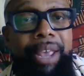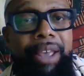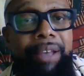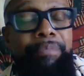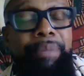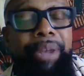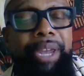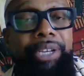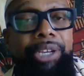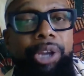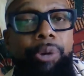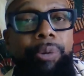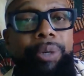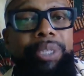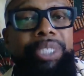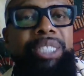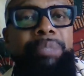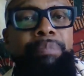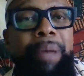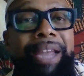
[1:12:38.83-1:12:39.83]
being no
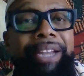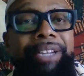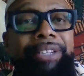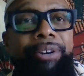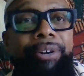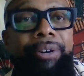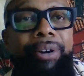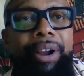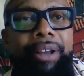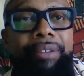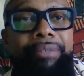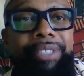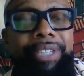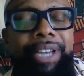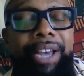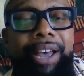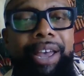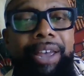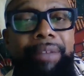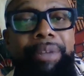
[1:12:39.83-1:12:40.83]
respecter of
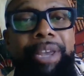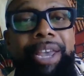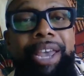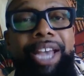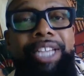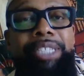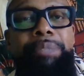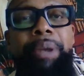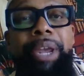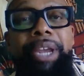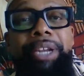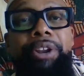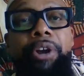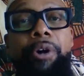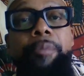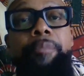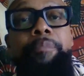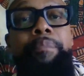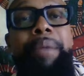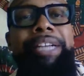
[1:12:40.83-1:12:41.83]
time, as being
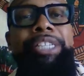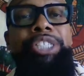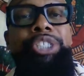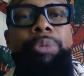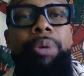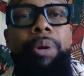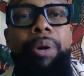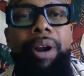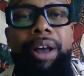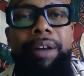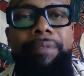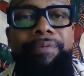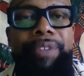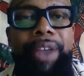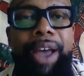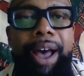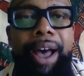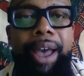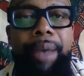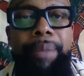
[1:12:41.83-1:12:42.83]
no measurer of
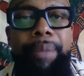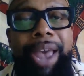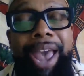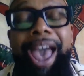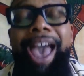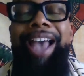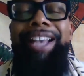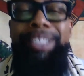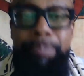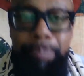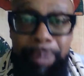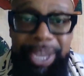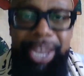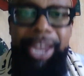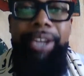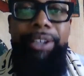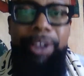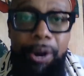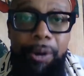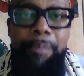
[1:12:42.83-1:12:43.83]
time, as
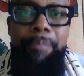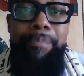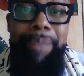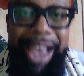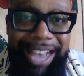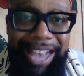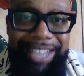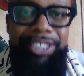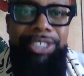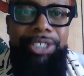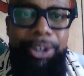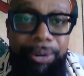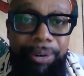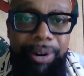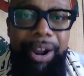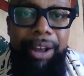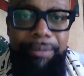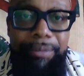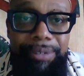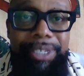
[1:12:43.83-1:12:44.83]
being no master
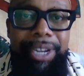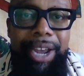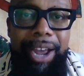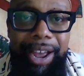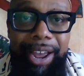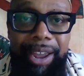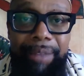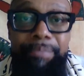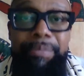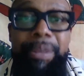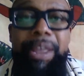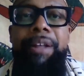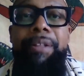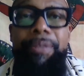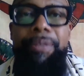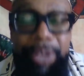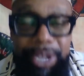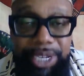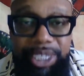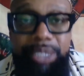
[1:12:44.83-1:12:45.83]
of time.
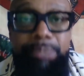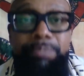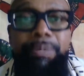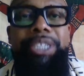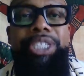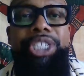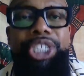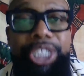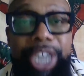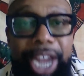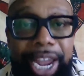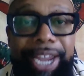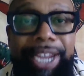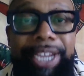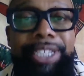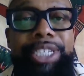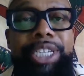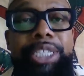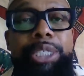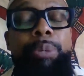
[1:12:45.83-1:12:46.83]
This must
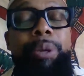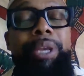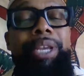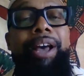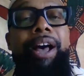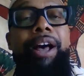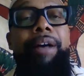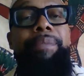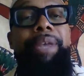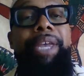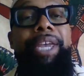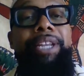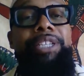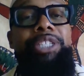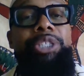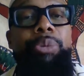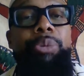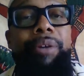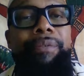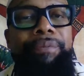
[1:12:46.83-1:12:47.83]
change as we come
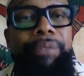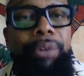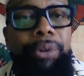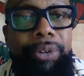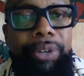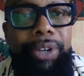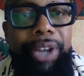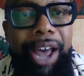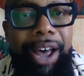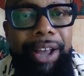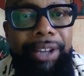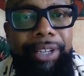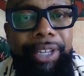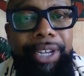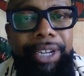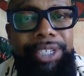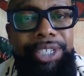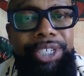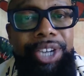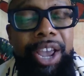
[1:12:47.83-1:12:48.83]
into a full
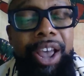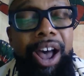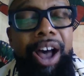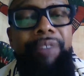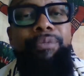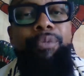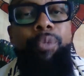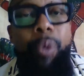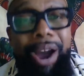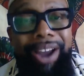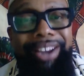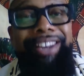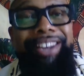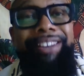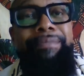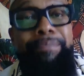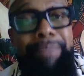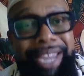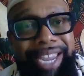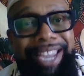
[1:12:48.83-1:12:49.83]
knowledge of what
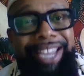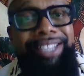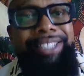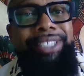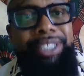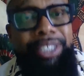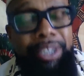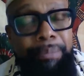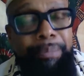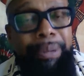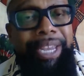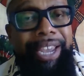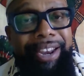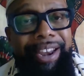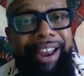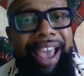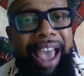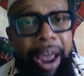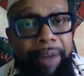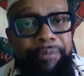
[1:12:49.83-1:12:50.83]
it means to be
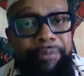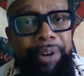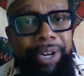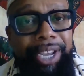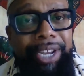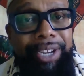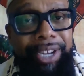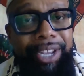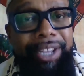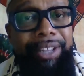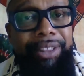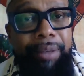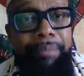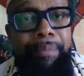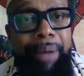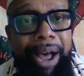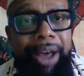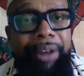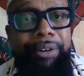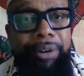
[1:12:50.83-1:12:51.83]
an African in the
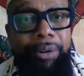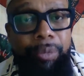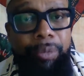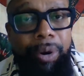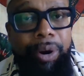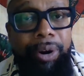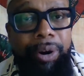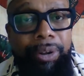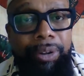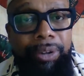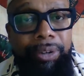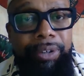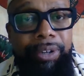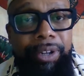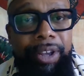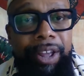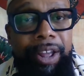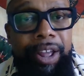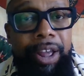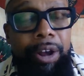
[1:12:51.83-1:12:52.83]
modern world,
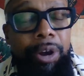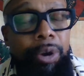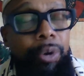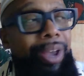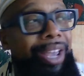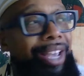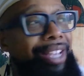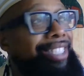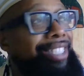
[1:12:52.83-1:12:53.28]
who is